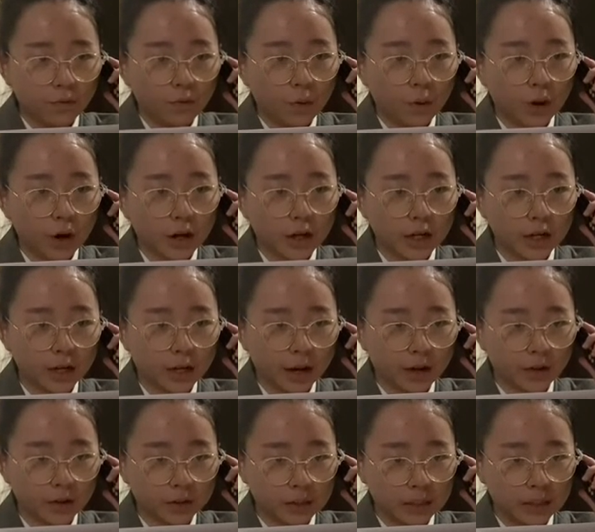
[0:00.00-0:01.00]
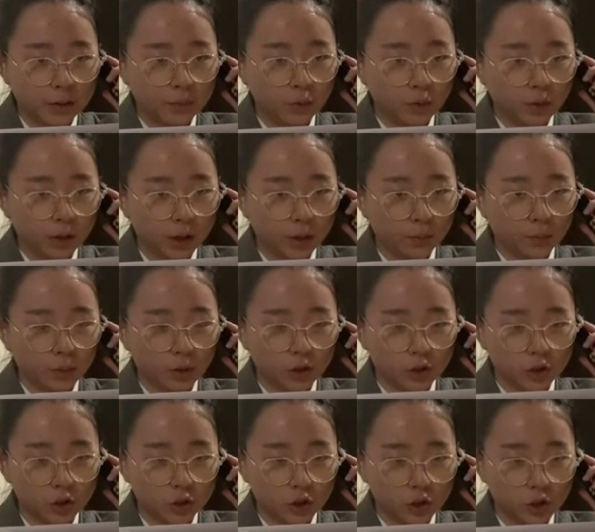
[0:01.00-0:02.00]
For the guarantee booking
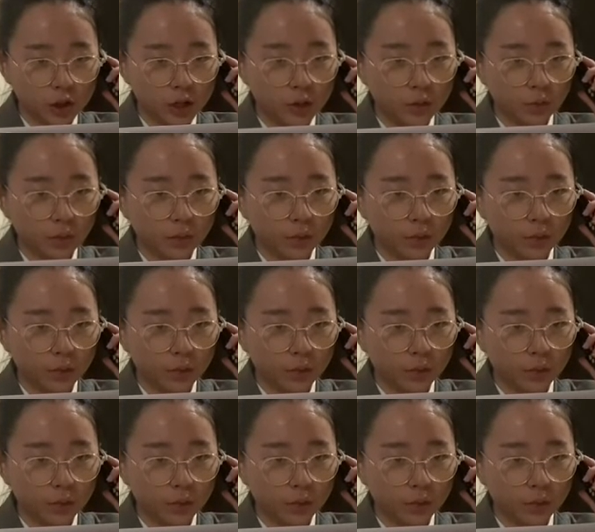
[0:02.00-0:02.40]
procedure,